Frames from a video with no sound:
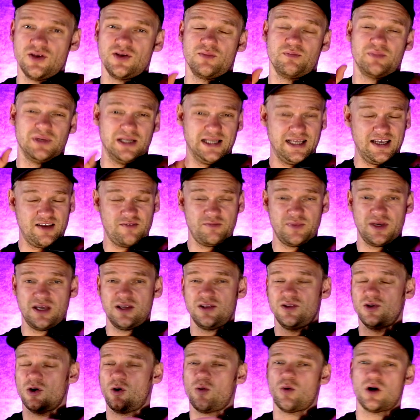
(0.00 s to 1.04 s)
believe me,
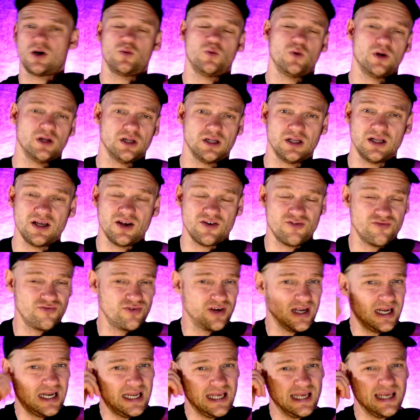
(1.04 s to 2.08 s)
no one will
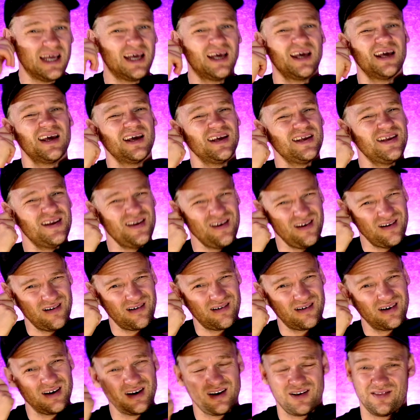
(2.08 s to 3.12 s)
really
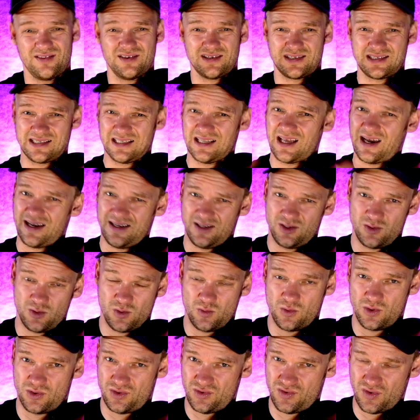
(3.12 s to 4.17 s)
hear the slide
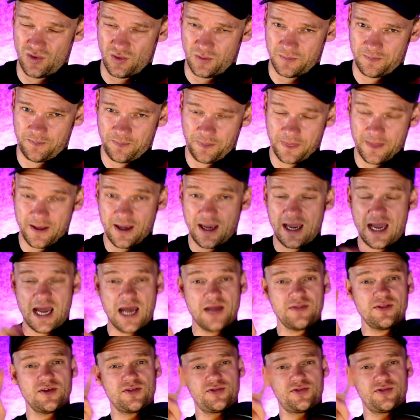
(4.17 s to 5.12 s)
what you do. And the